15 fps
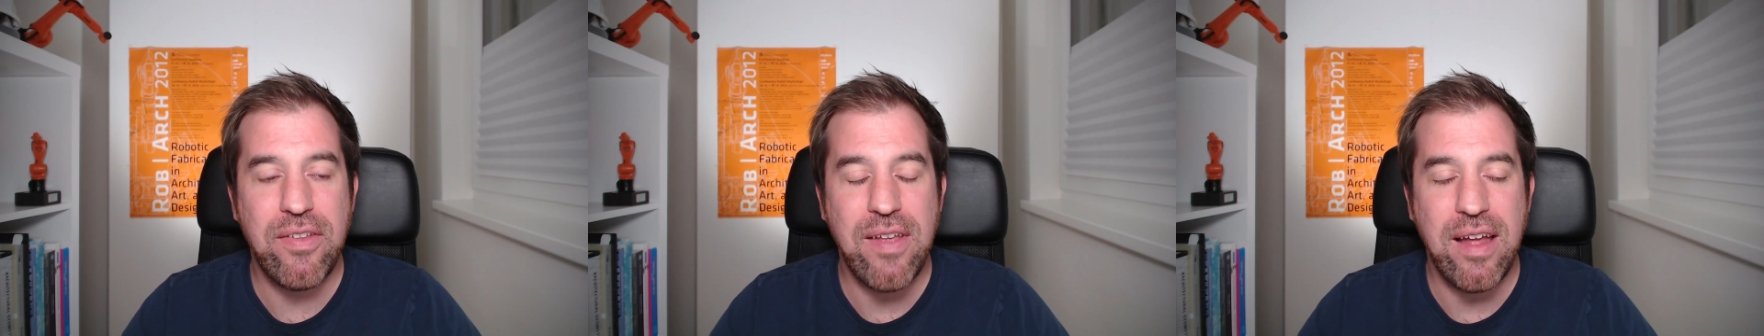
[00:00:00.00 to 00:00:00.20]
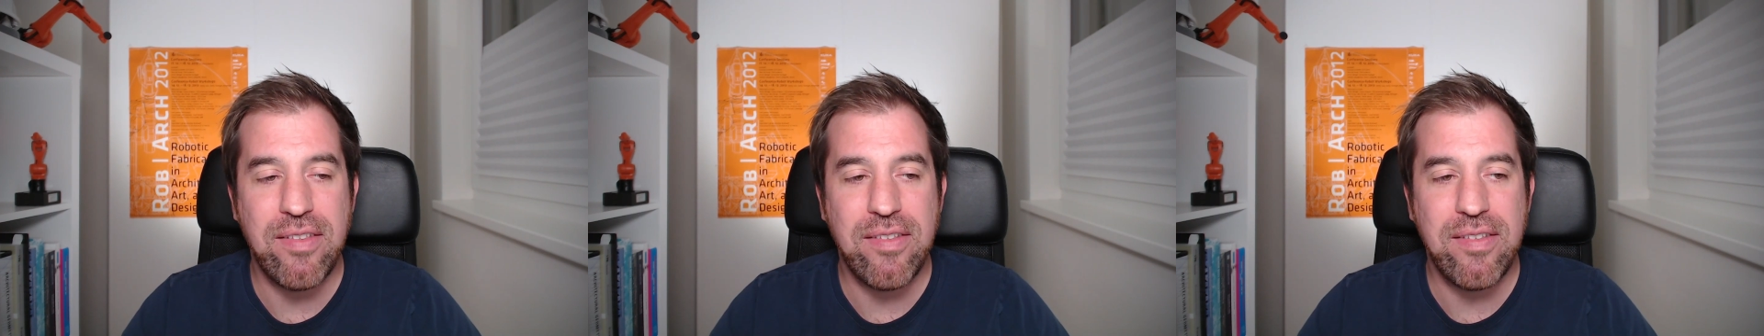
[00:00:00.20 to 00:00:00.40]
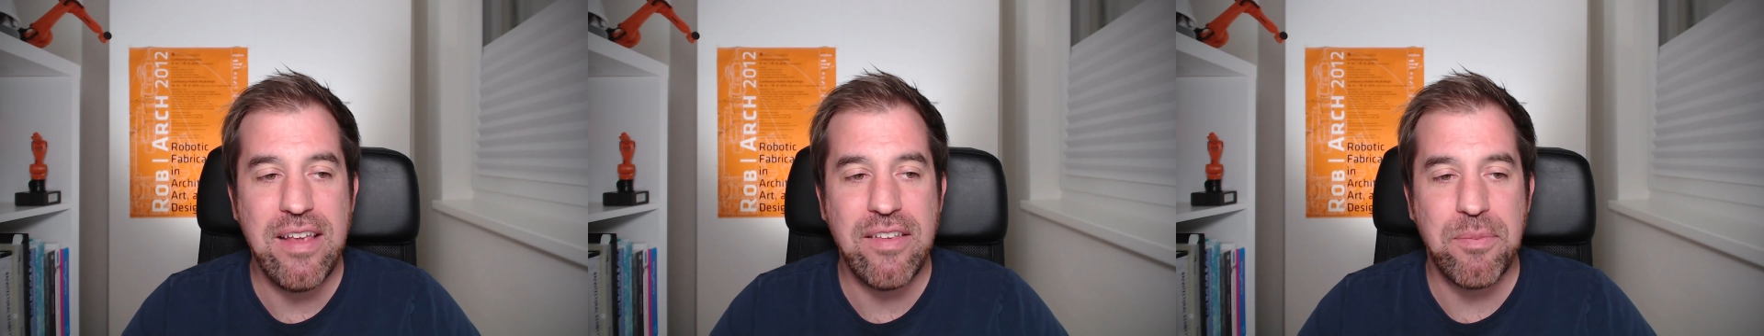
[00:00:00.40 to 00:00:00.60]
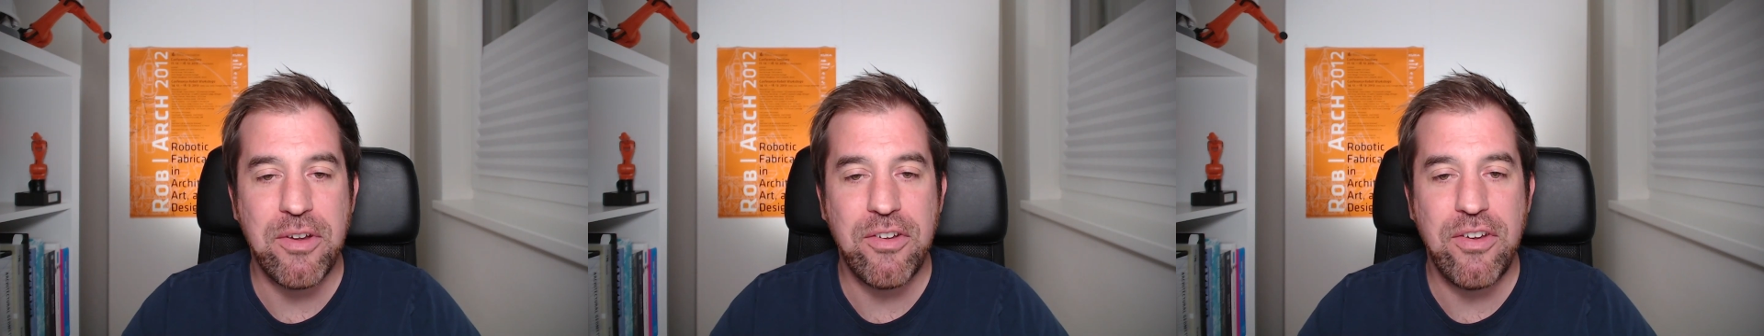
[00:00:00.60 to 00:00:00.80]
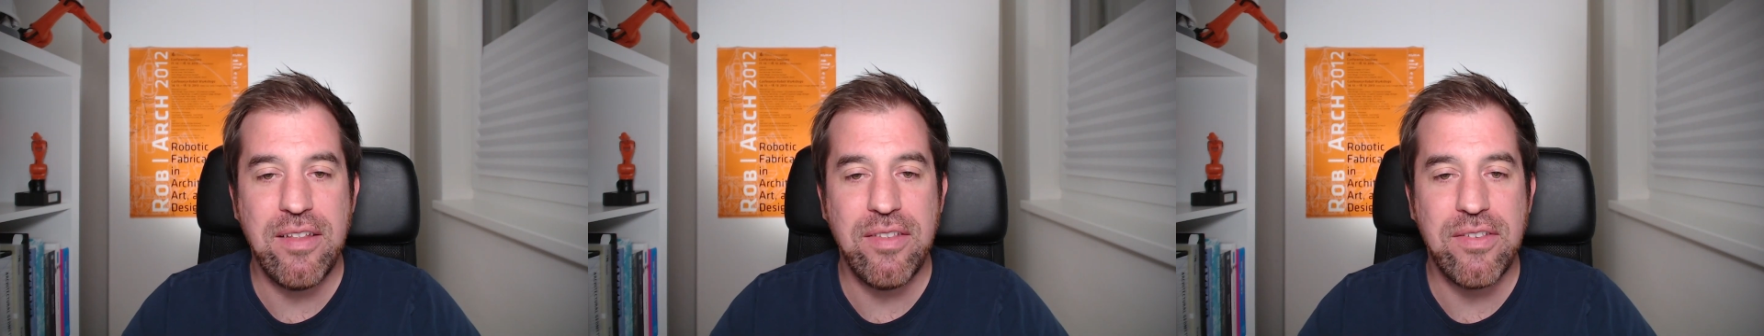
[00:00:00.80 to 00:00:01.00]
that these
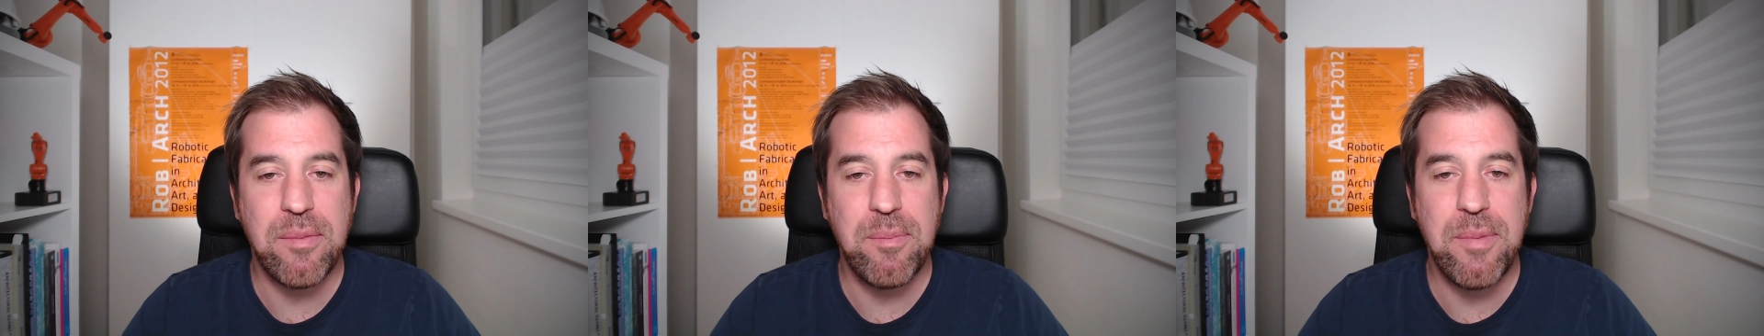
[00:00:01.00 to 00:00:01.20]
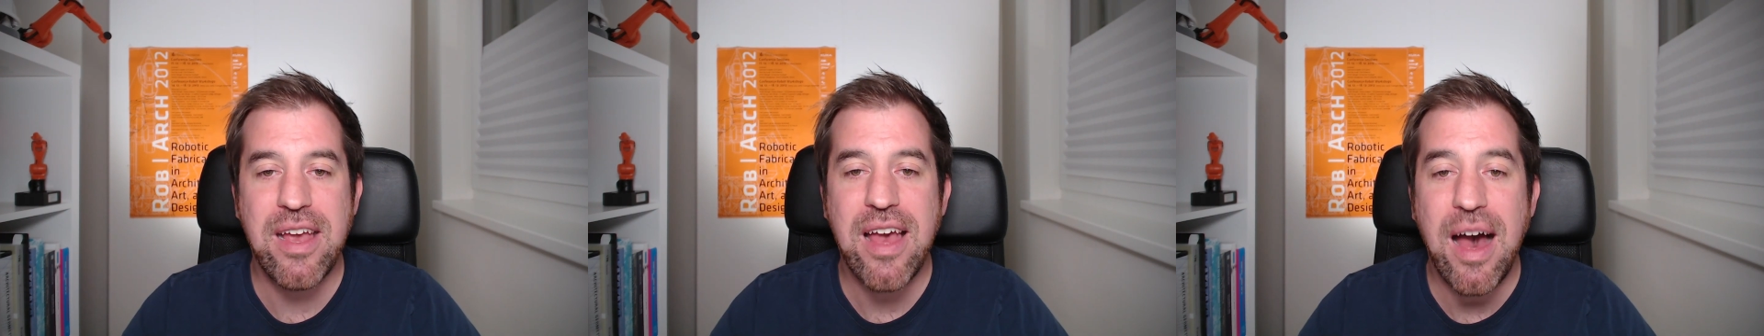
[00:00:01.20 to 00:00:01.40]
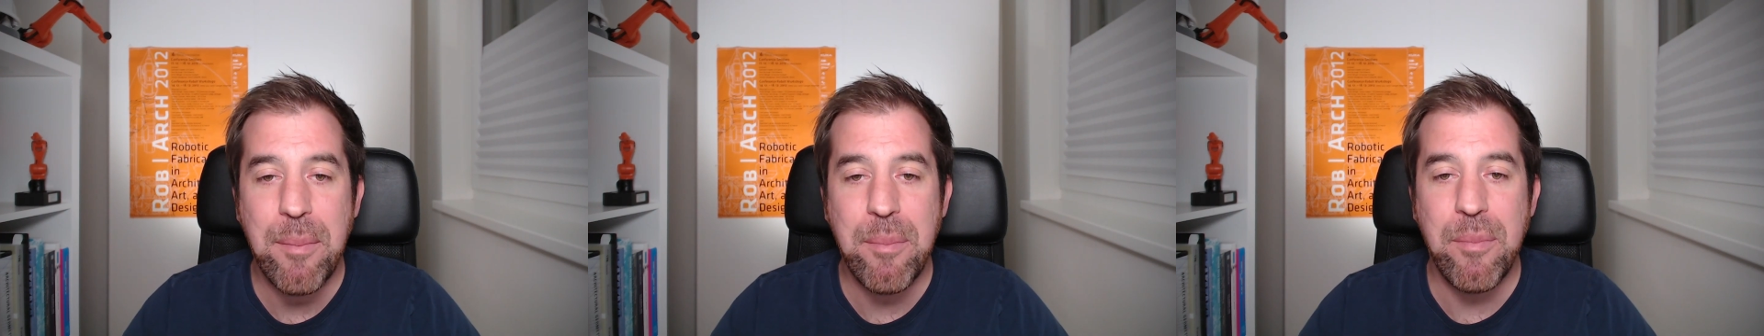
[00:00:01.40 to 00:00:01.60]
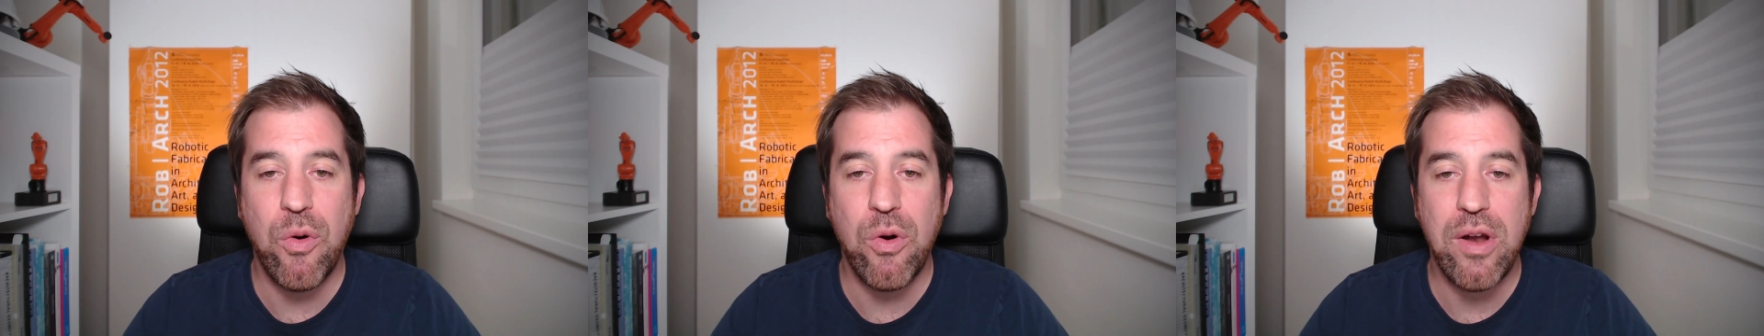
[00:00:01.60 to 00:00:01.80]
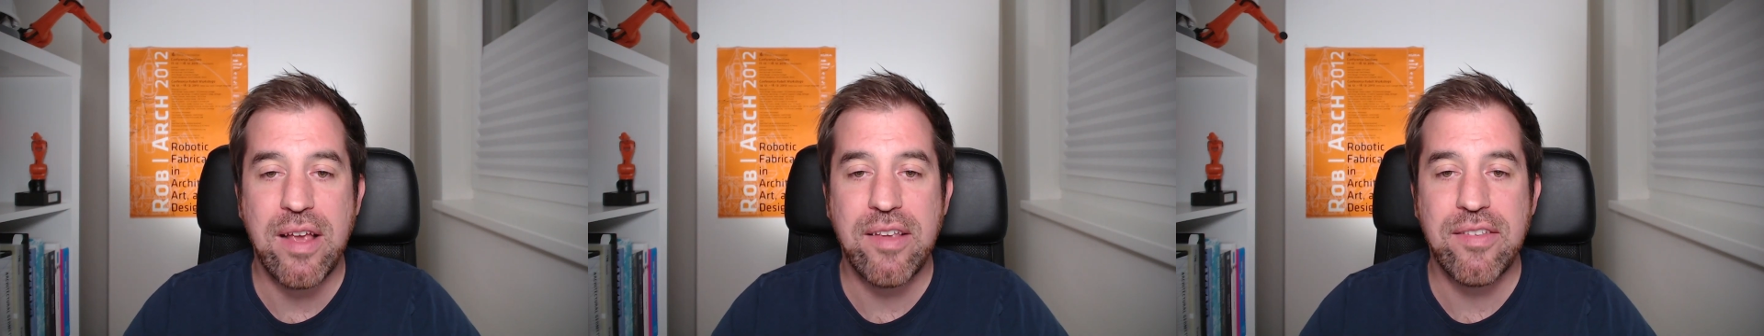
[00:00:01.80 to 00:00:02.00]
machines become
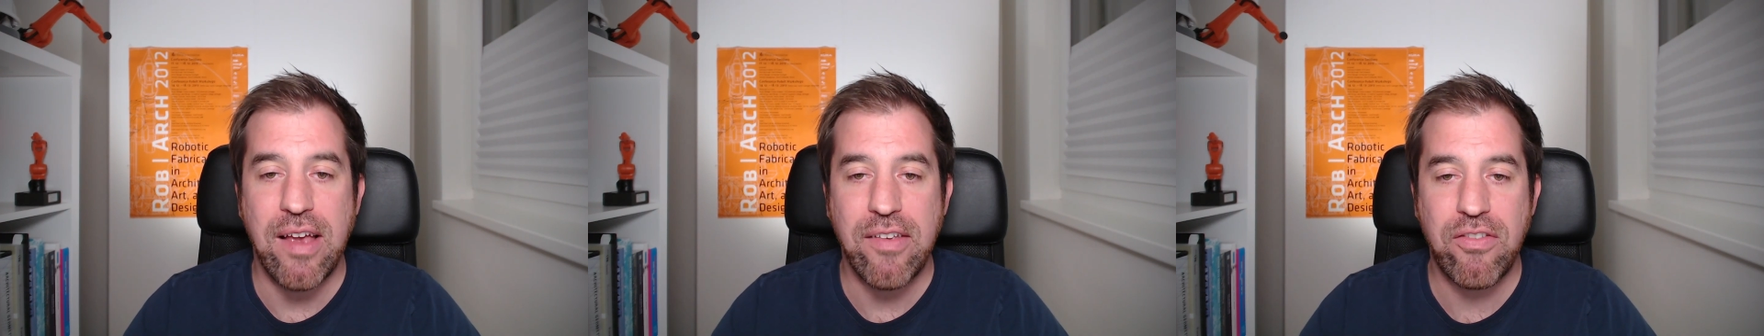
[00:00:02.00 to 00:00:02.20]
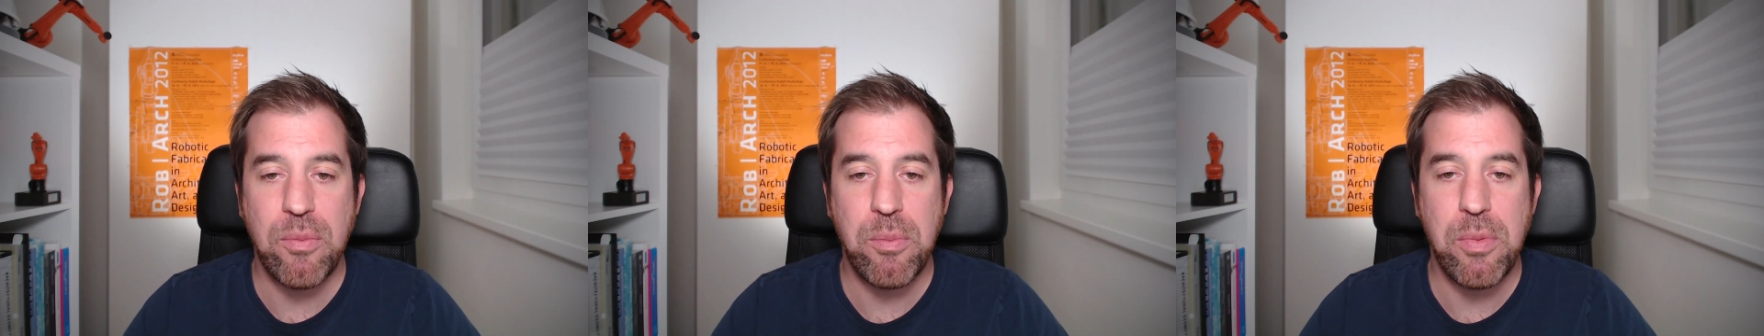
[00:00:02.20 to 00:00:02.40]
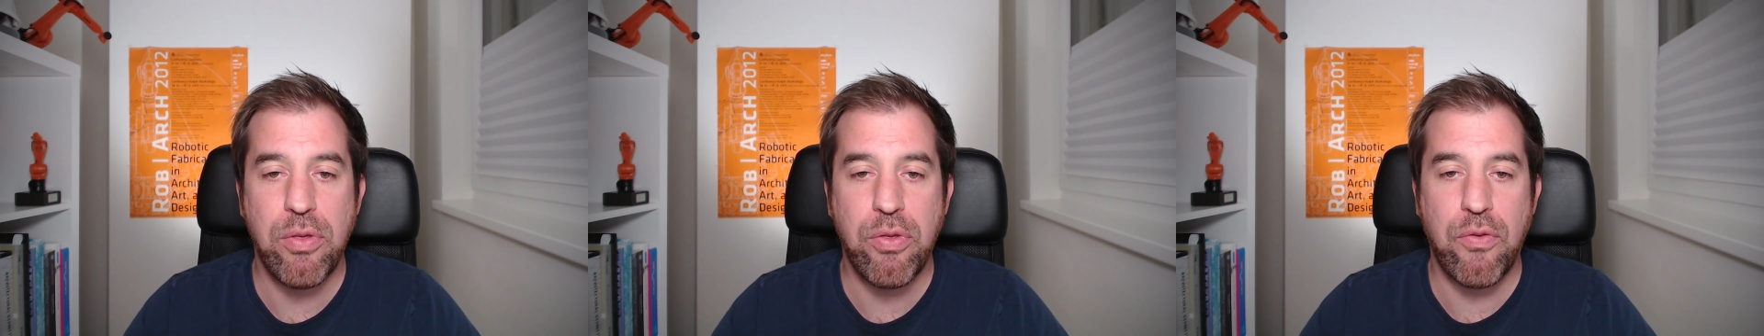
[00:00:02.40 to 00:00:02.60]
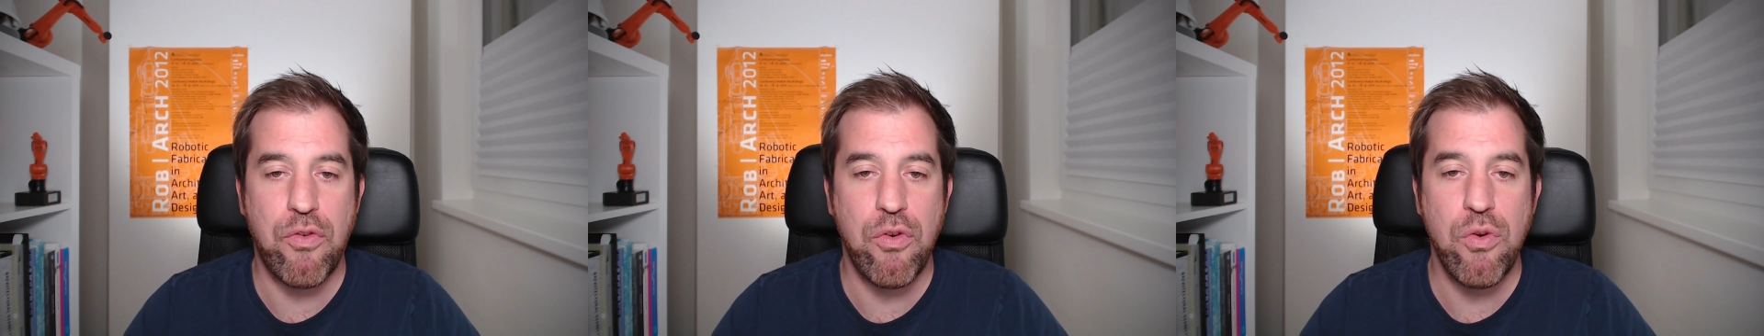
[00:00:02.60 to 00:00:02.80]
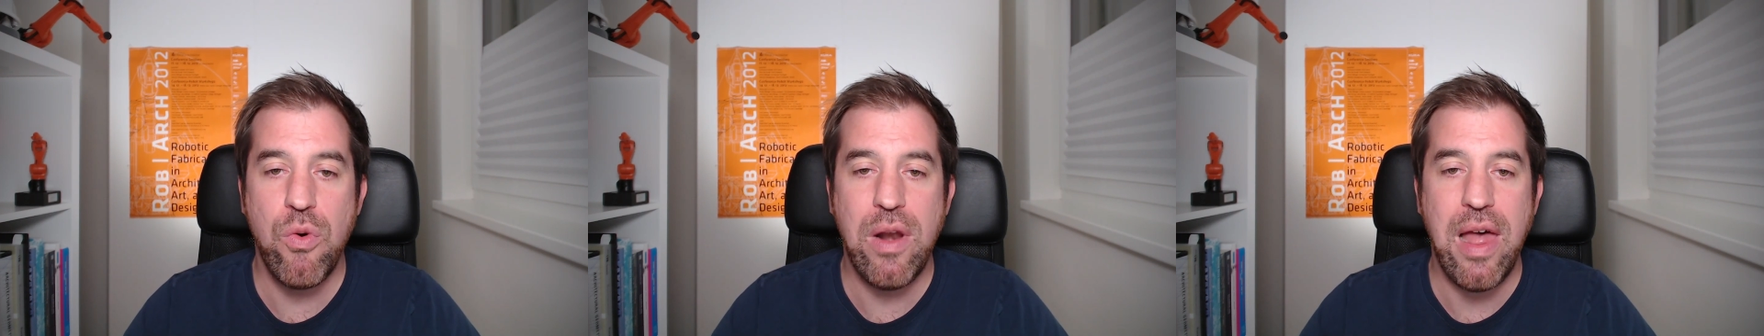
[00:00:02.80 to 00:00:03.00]
more accessible
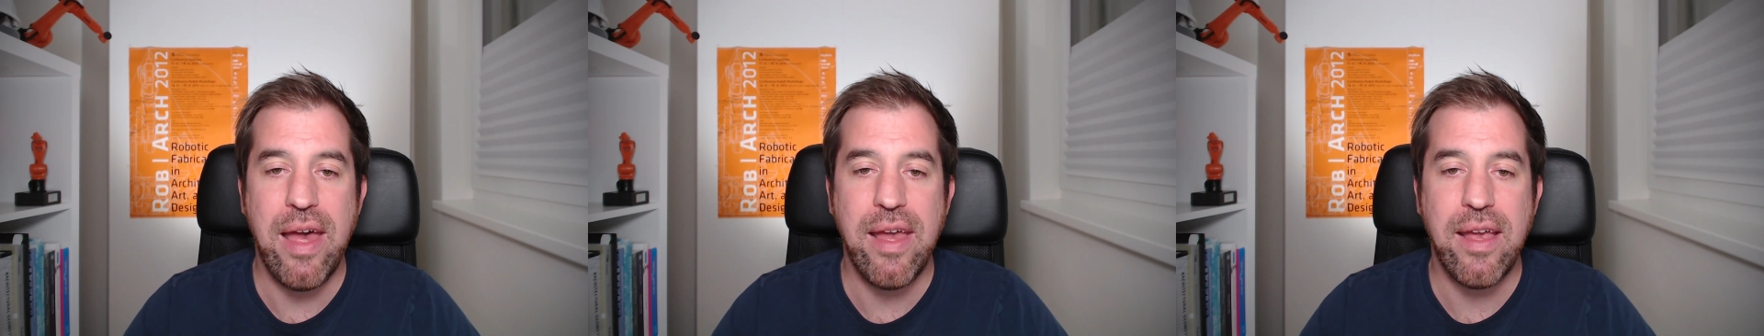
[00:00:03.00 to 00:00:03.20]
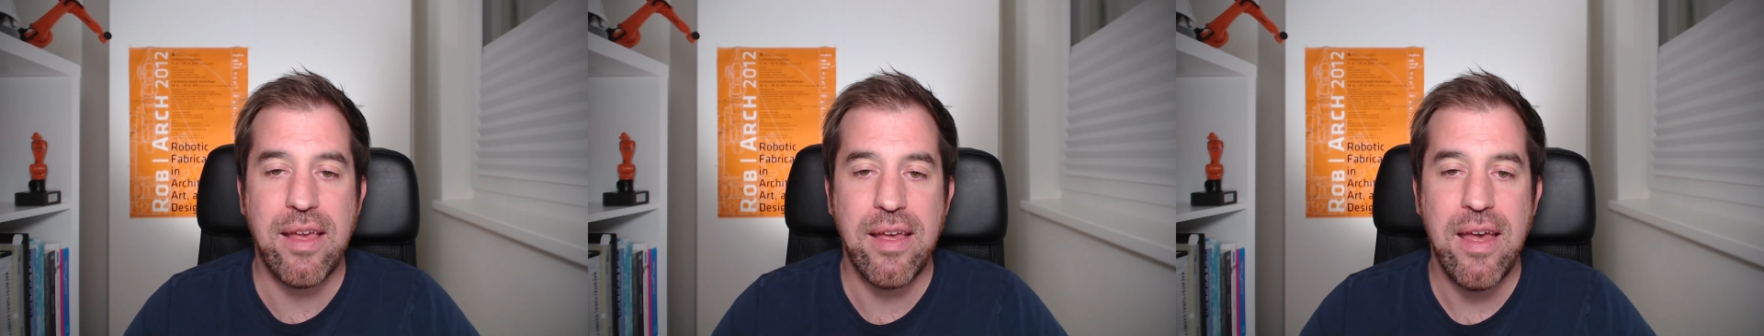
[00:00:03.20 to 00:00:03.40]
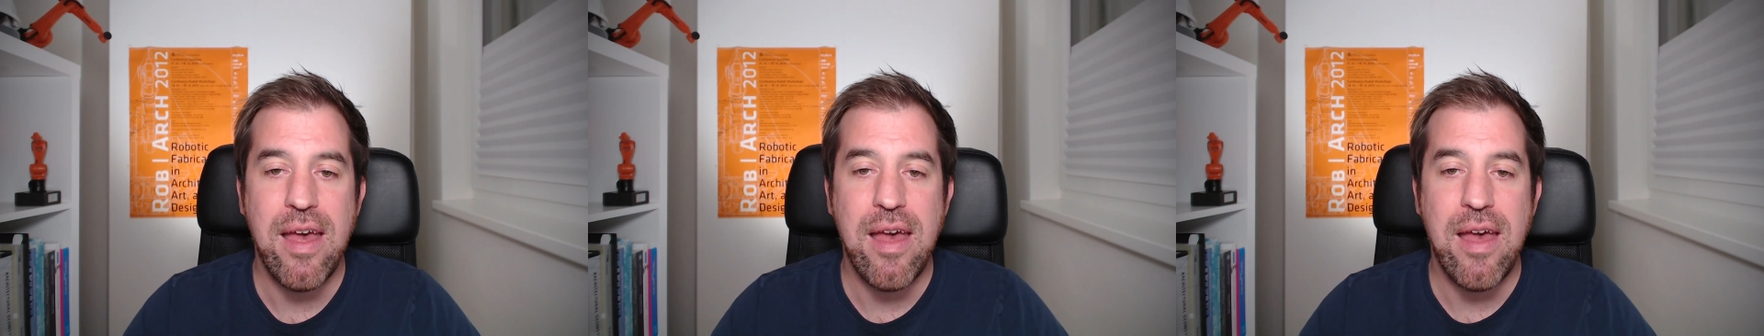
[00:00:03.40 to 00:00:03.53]
through like